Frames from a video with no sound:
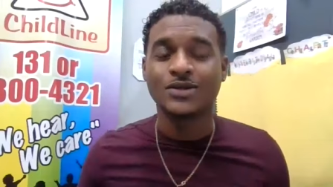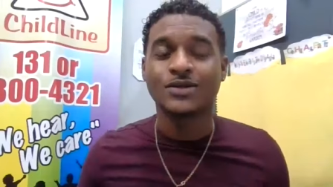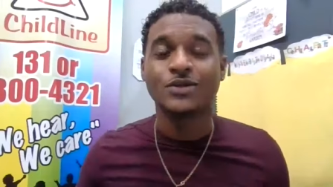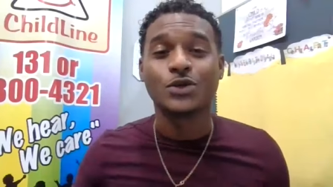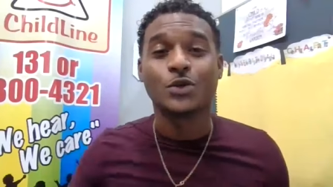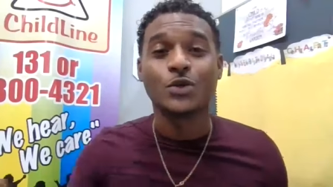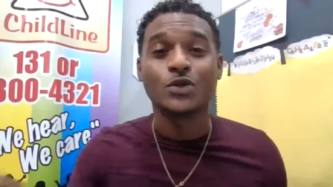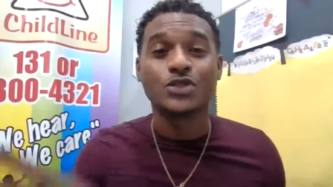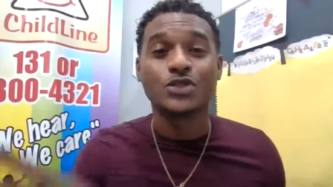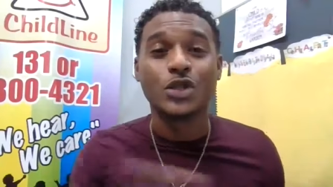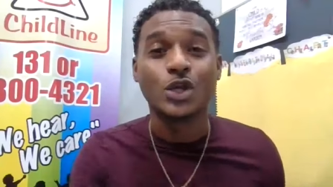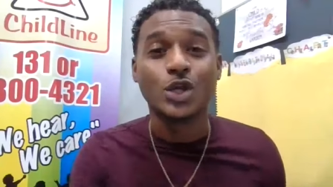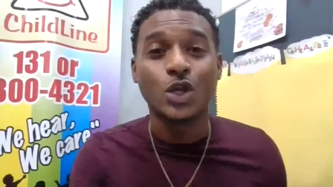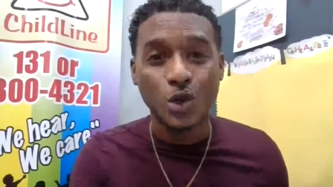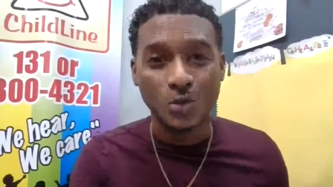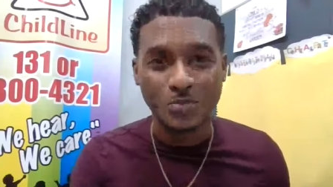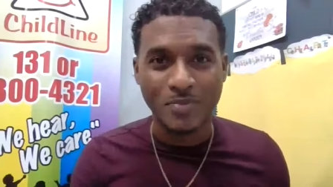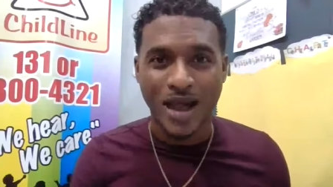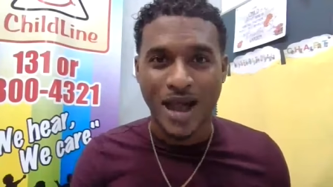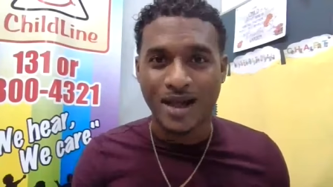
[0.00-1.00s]
You're going to
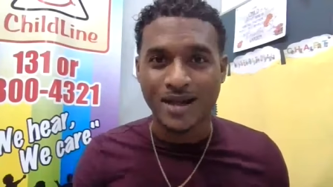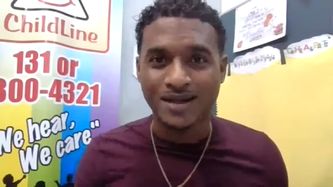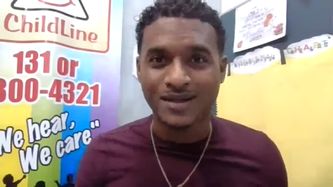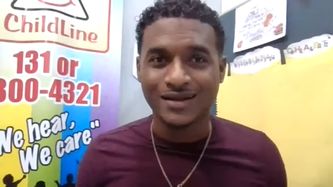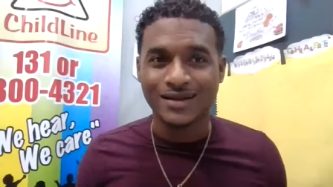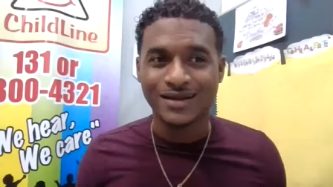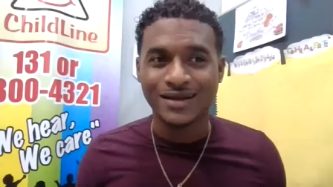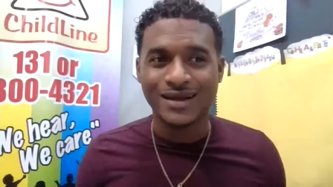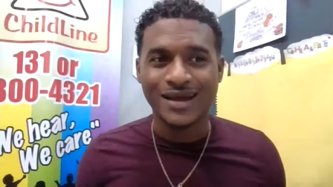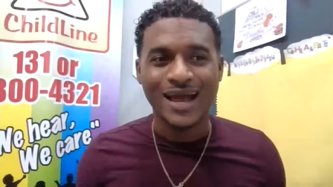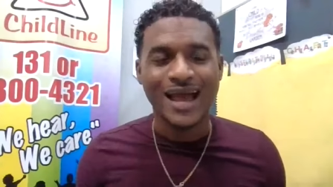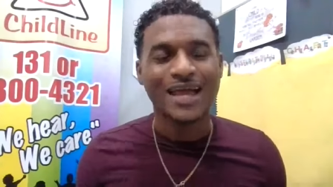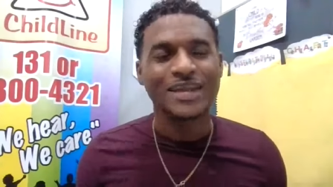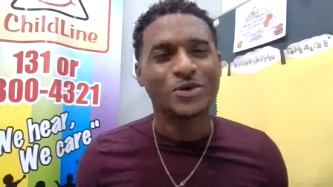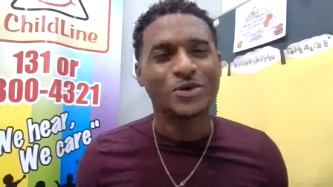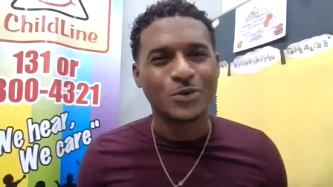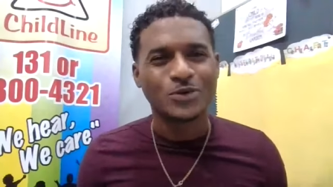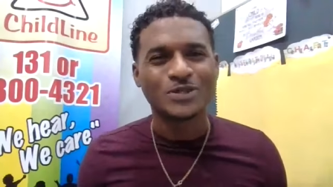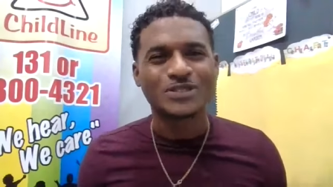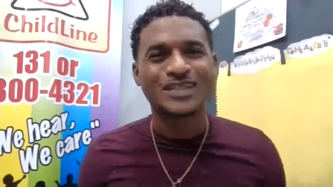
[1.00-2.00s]
look back and
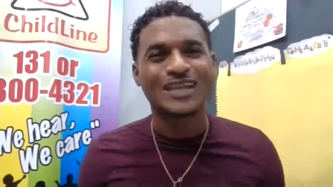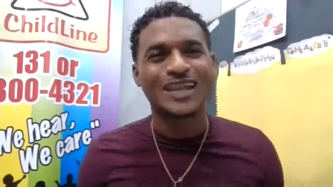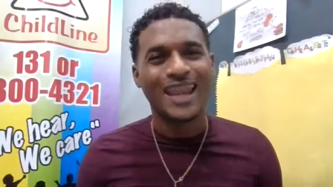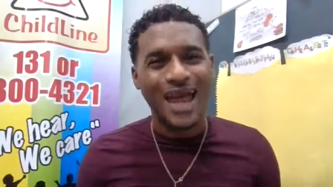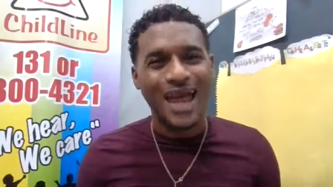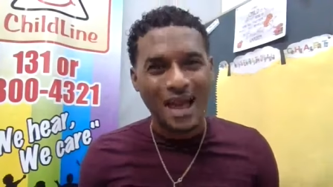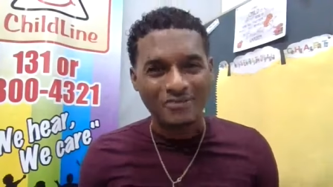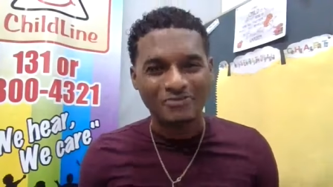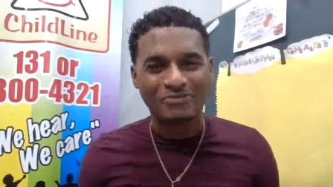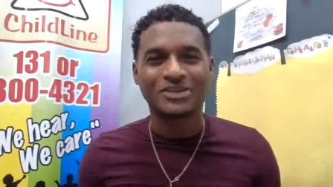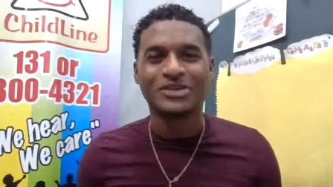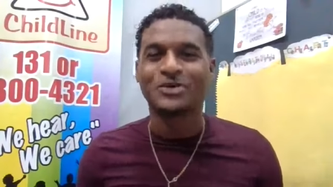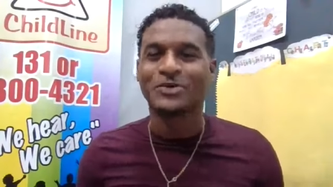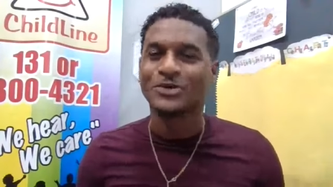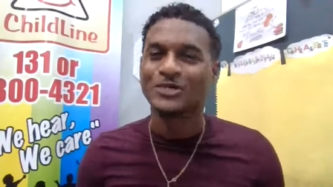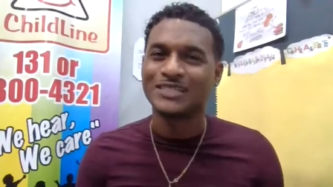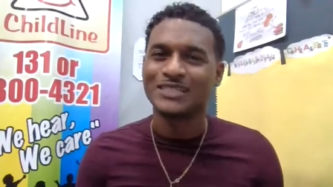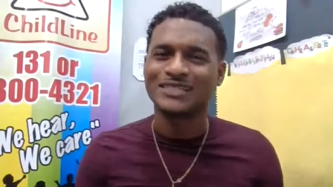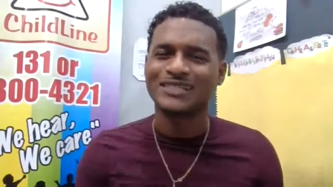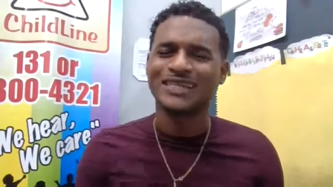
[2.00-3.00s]
you're going to laugh and you're
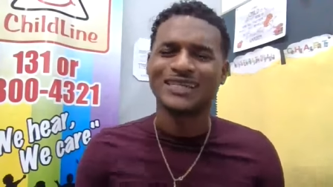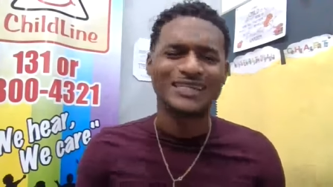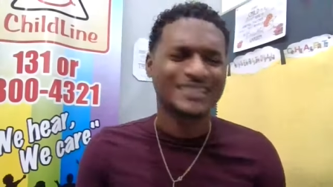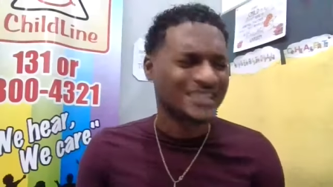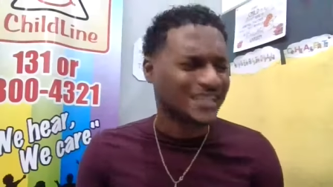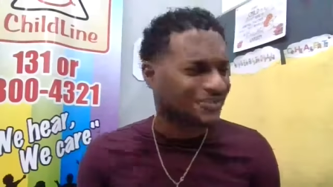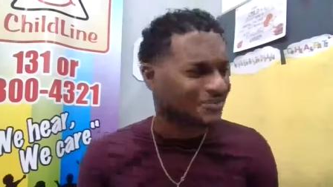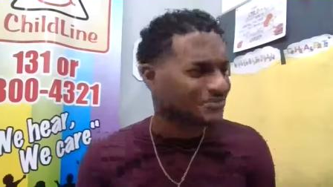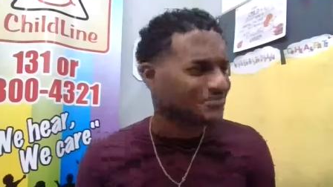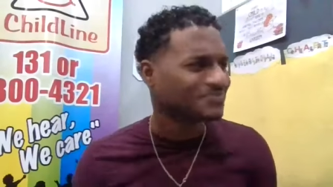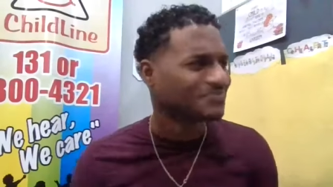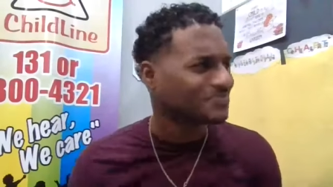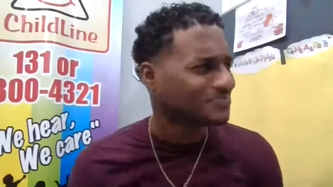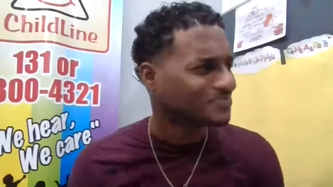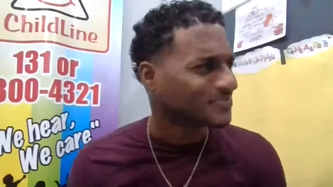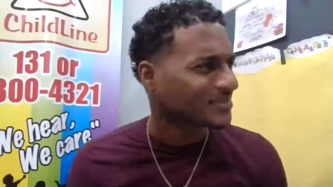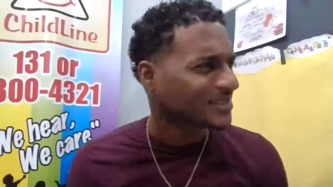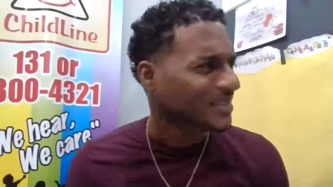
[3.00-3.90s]
going to tell yourself, I